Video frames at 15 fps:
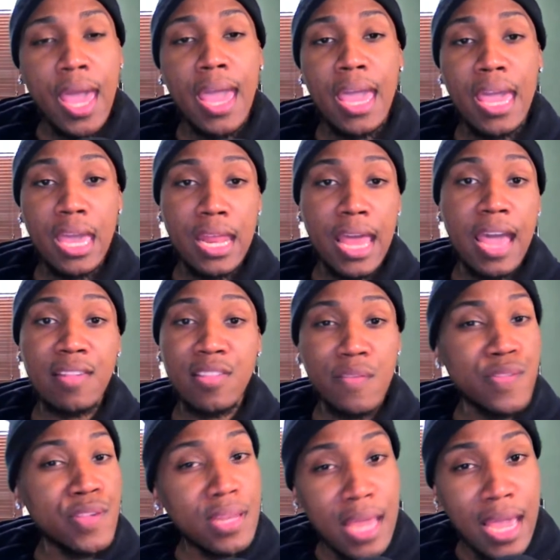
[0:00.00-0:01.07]
And as of
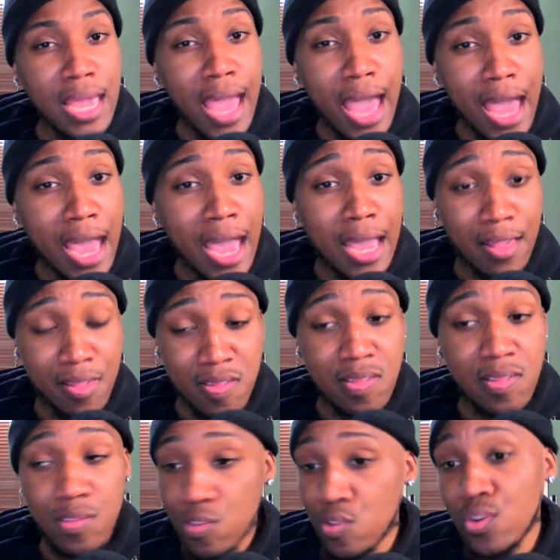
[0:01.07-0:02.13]
today, I
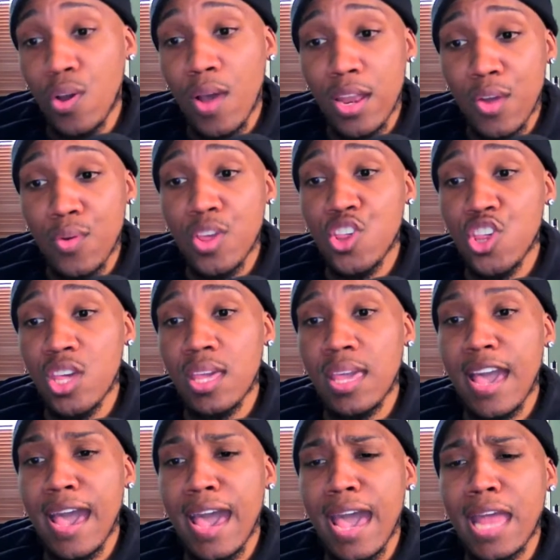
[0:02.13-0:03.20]
you know I noticed she
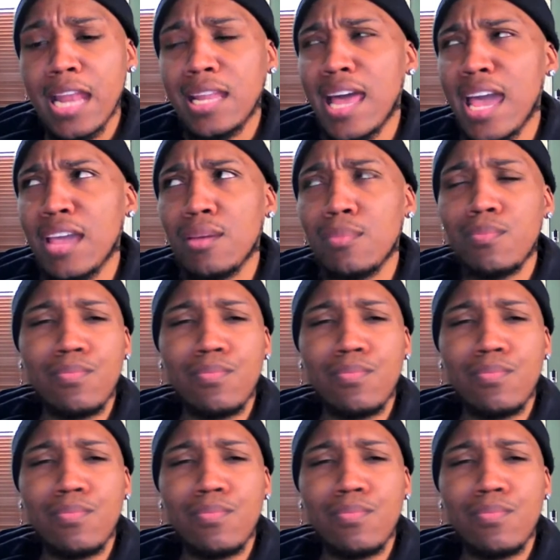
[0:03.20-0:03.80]
got like